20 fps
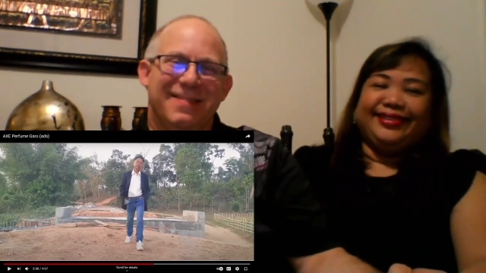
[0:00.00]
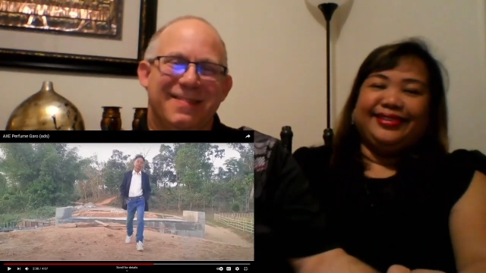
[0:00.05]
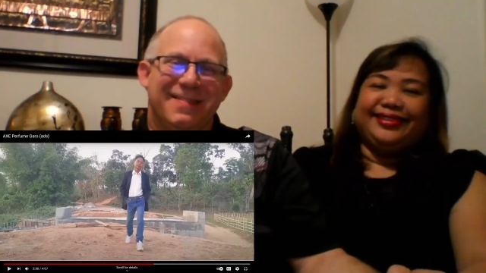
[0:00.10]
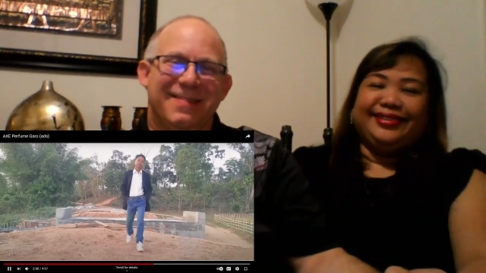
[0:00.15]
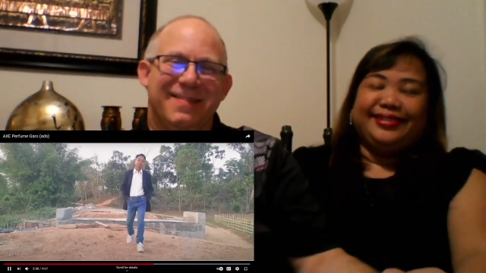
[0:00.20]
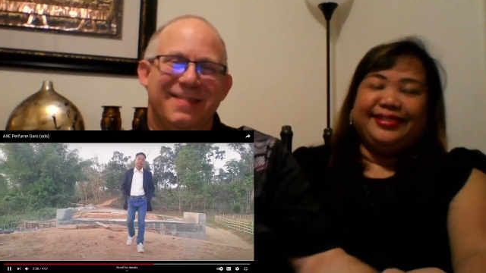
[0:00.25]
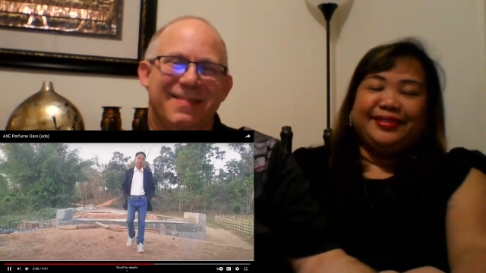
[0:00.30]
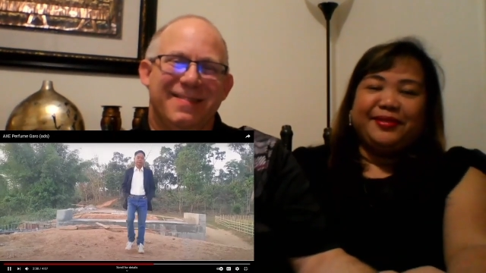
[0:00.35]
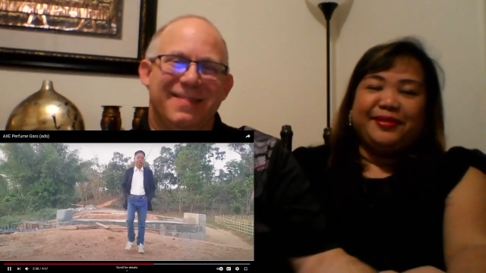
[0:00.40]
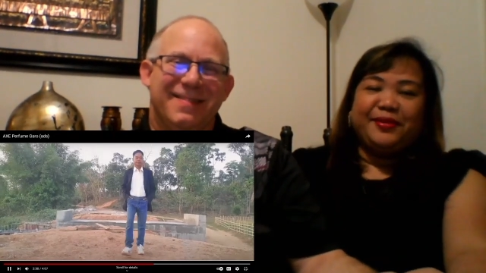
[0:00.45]

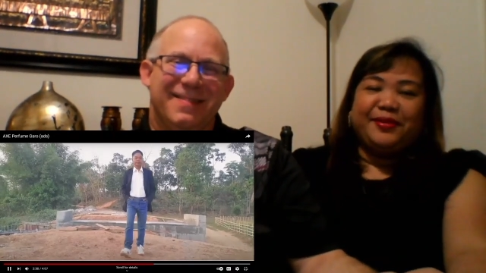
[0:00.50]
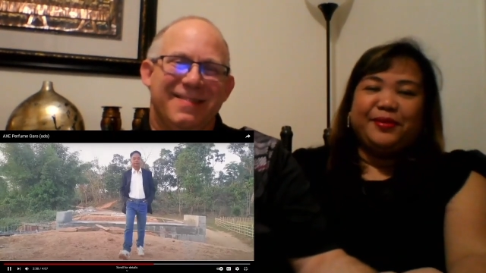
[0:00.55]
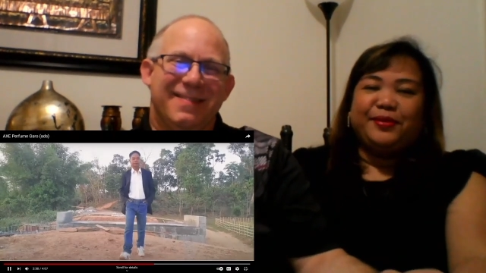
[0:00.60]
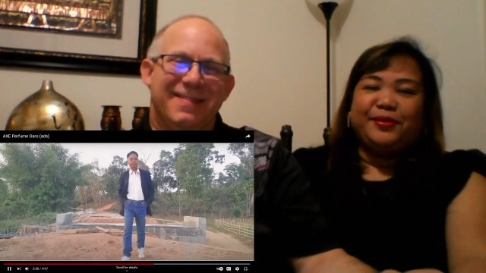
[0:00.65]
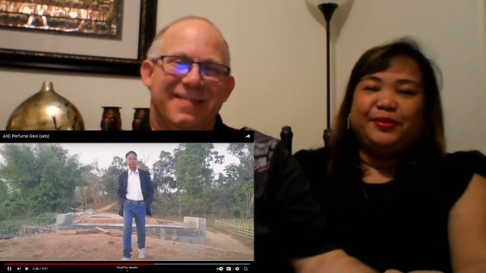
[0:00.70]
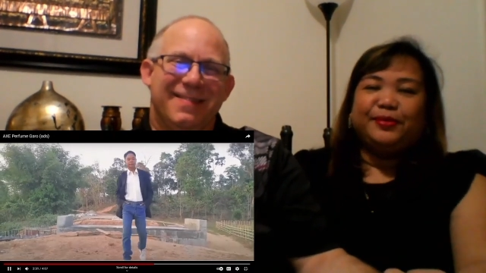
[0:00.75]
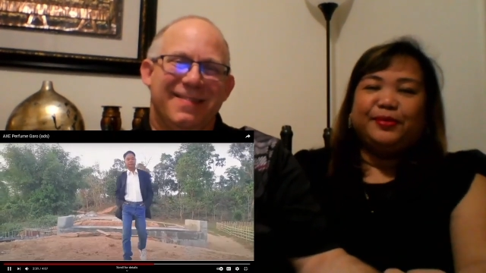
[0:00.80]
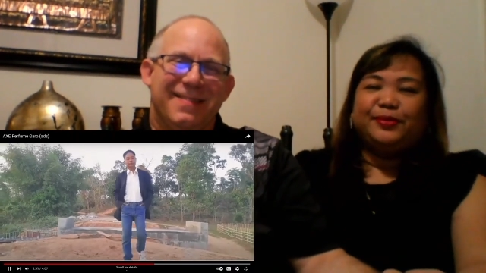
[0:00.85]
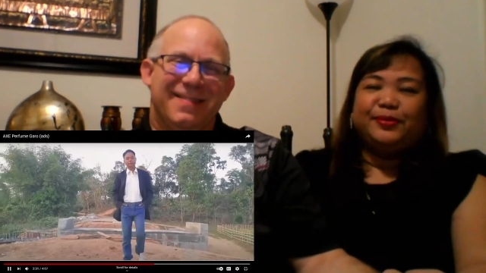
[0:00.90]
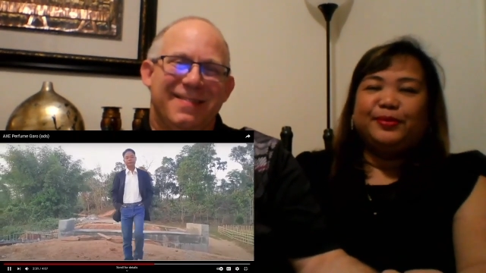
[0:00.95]

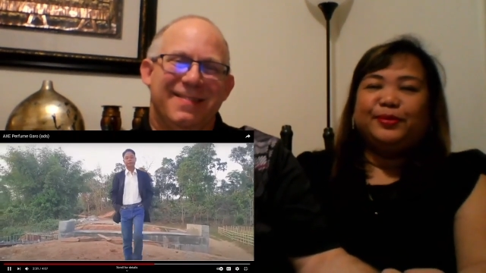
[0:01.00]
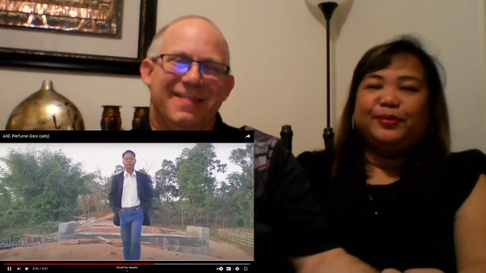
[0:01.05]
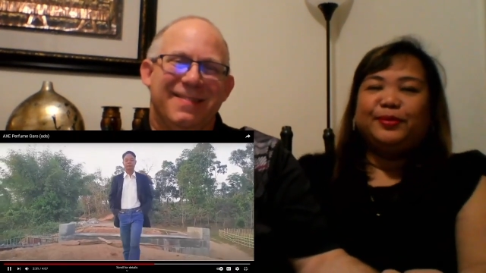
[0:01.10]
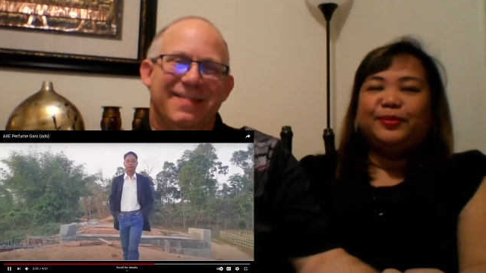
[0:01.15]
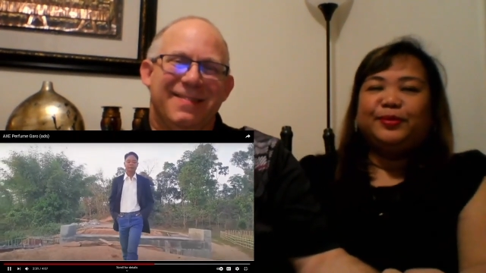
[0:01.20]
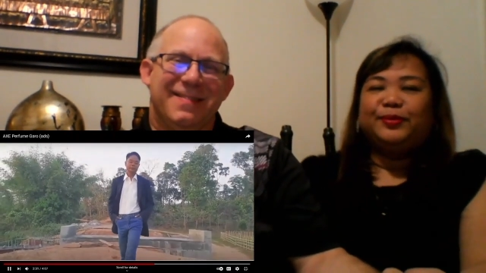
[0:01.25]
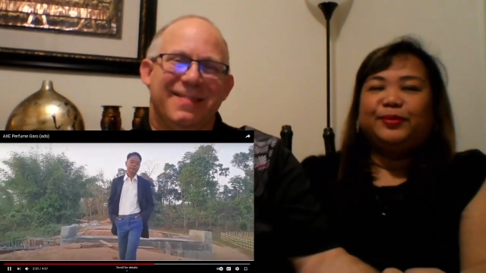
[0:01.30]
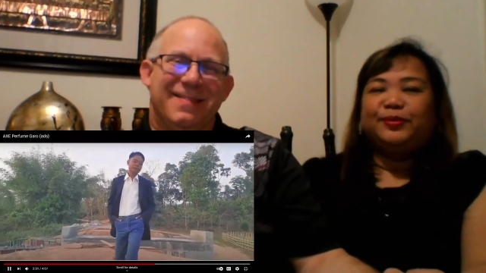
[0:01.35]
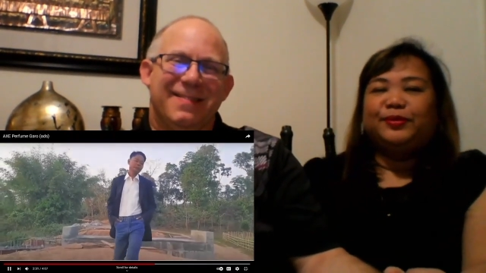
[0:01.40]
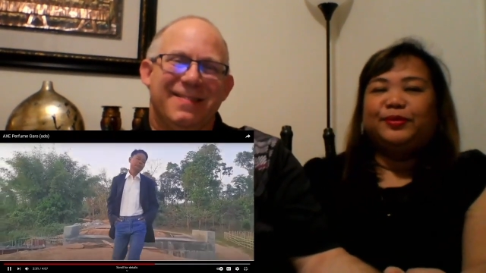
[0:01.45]

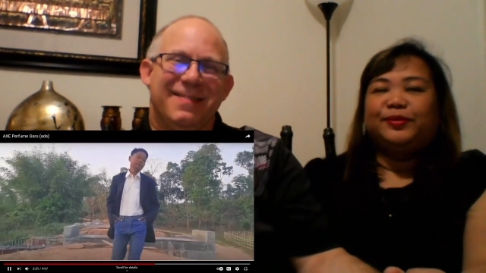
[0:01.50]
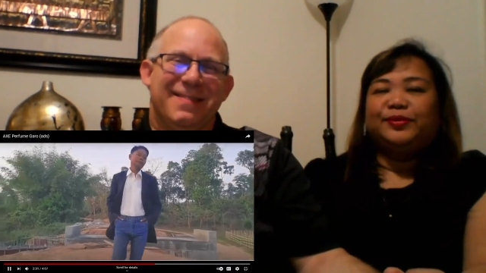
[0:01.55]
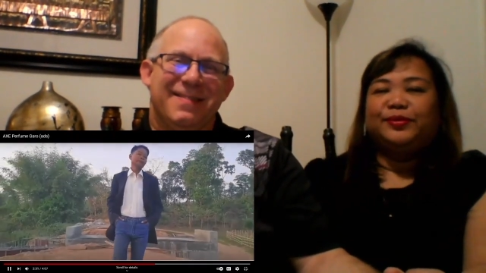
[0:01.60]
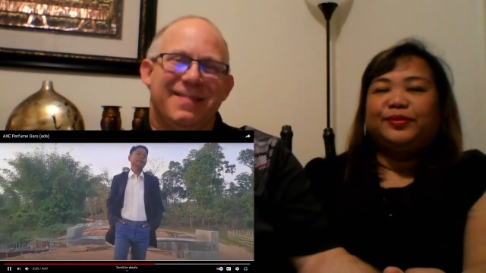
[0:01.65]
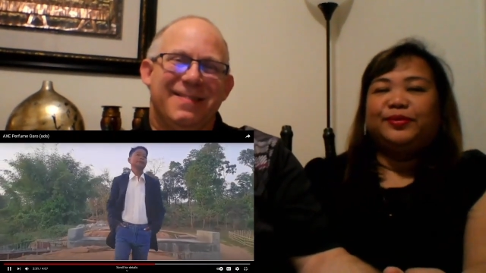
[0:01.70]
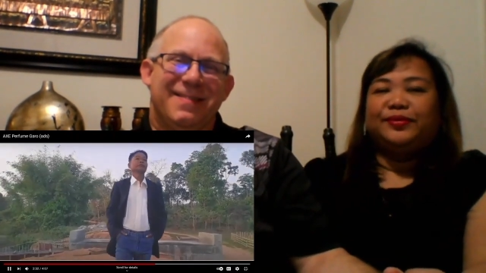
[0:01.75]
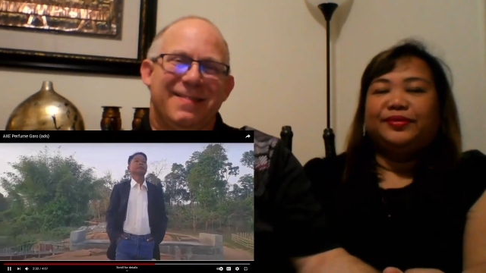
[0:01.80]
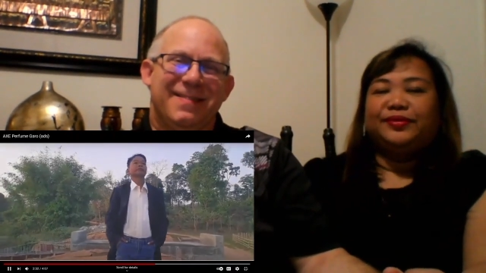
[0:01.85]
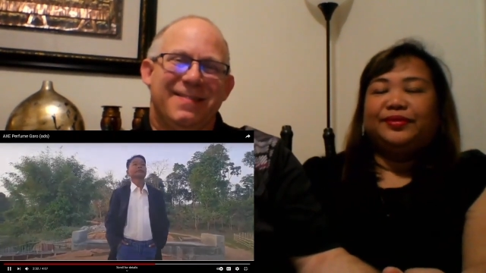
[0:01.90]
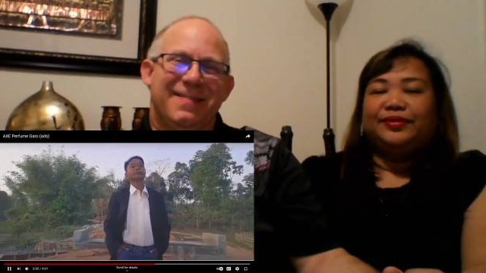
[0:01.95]

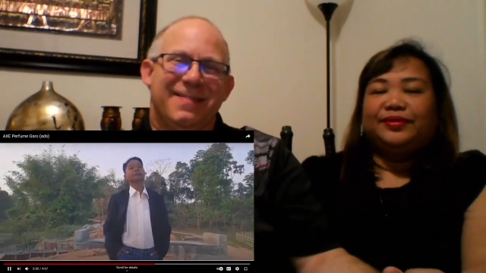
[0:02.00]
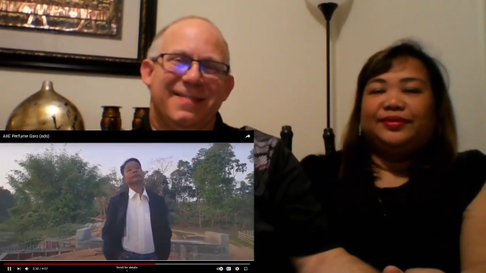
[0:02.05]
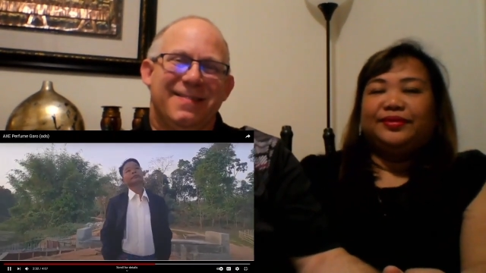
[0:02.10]
[no speech]